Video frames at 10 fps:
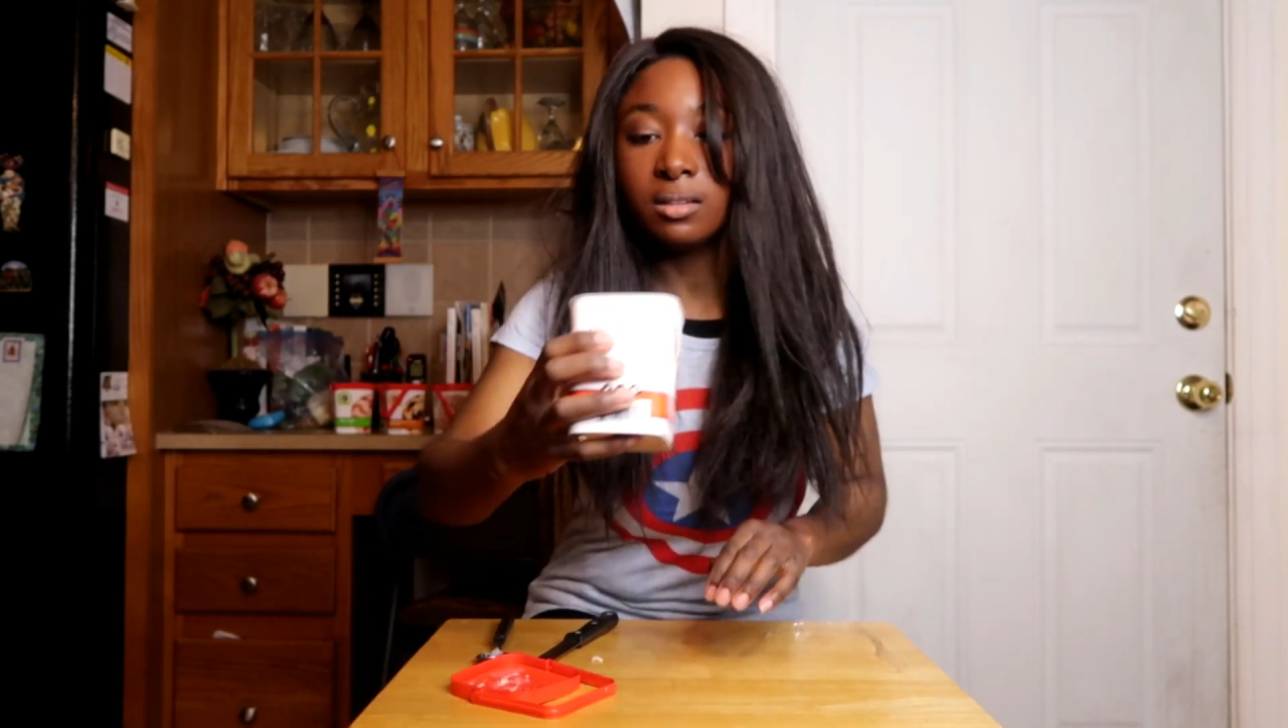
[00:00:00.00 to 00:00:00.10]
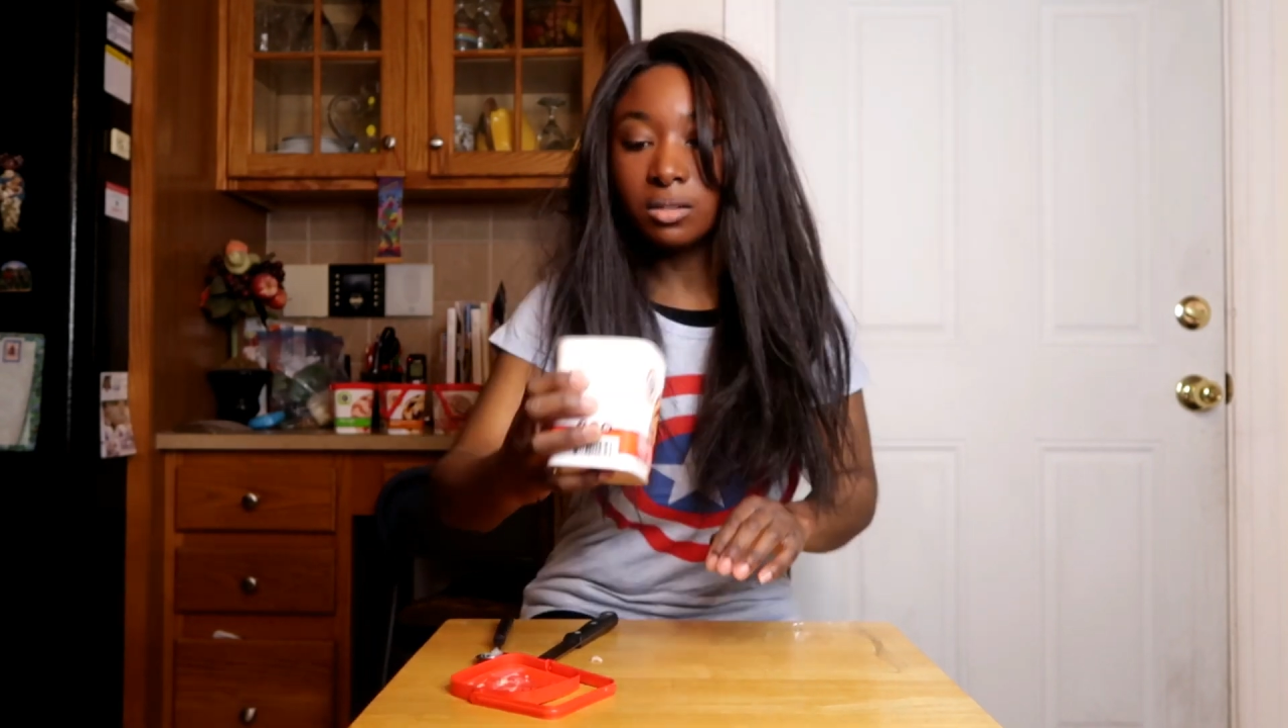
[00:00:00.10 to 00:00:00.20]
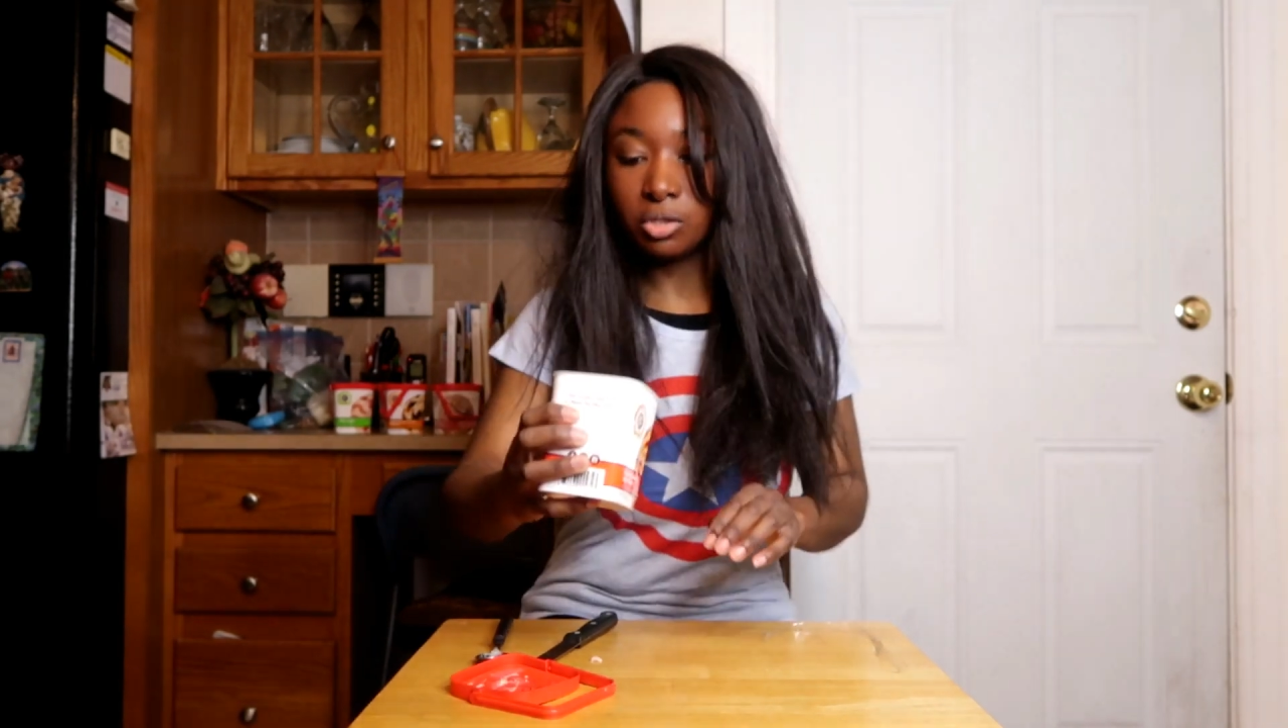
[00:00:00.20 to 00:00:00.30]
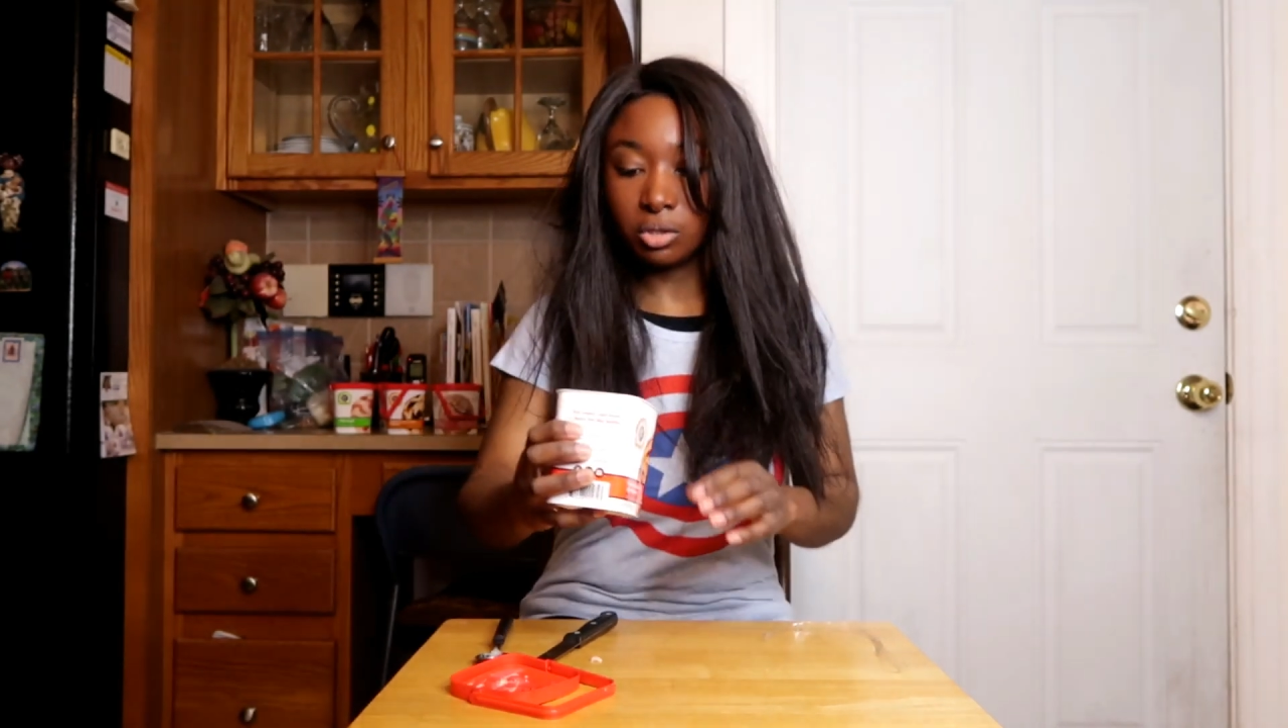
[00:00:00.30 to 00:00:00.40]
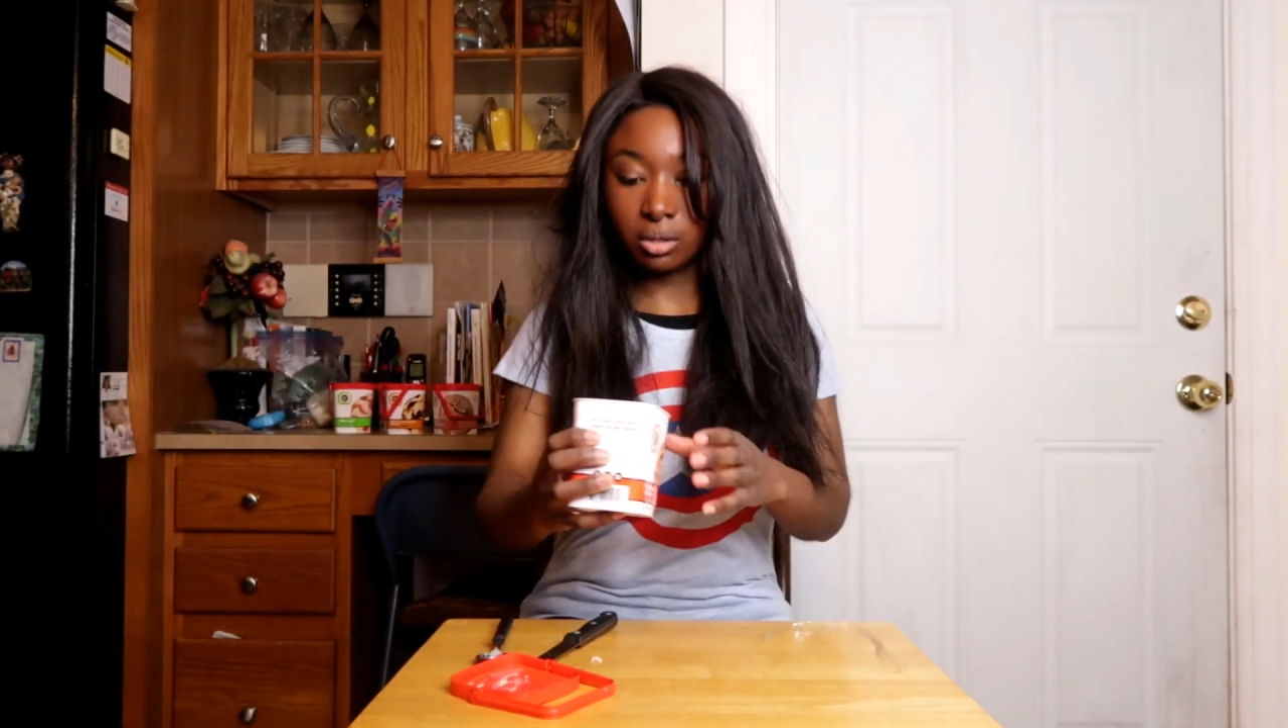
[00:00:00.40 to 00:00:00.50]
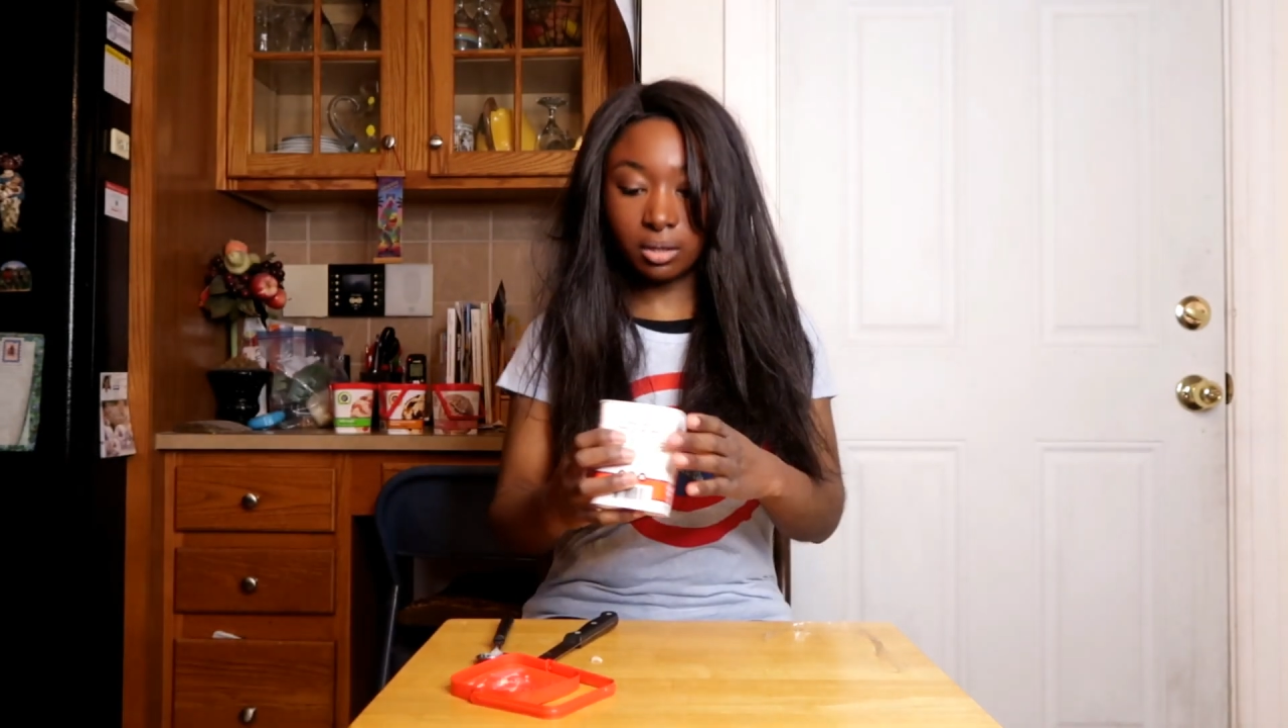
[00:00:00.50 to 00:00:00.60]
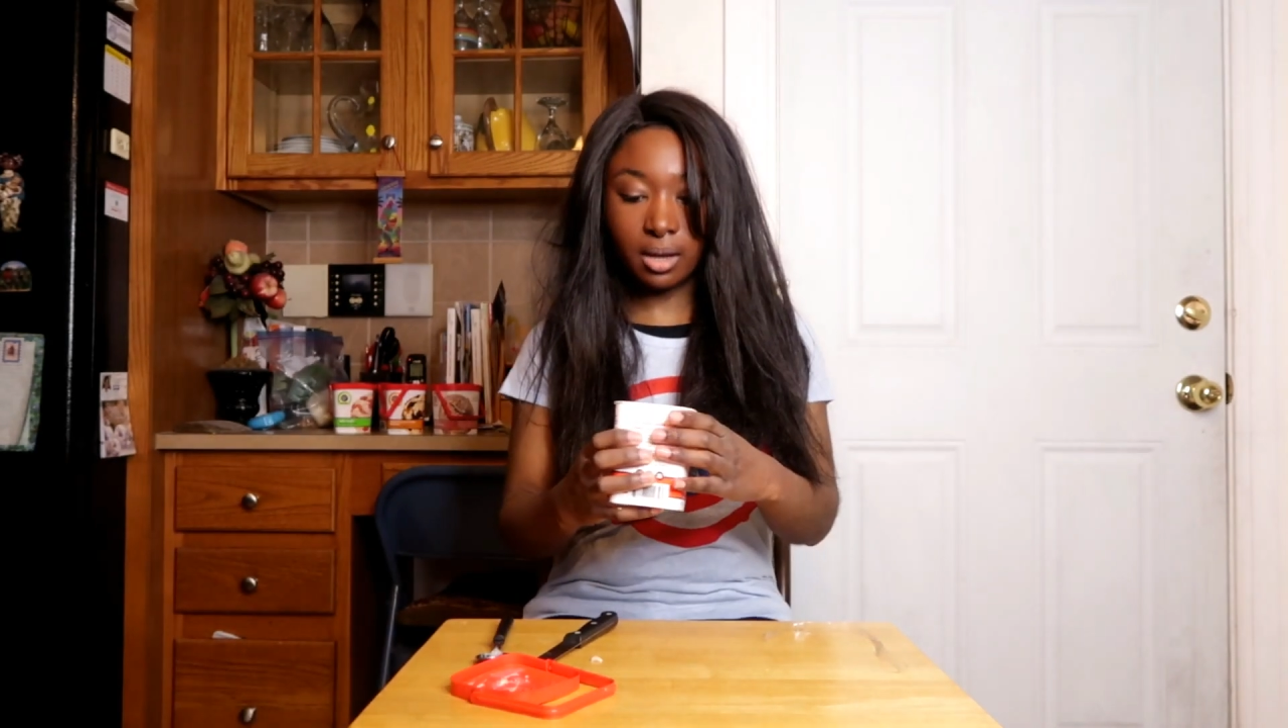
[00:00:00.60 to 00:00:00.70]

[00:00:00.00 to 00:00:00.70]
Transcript: it looks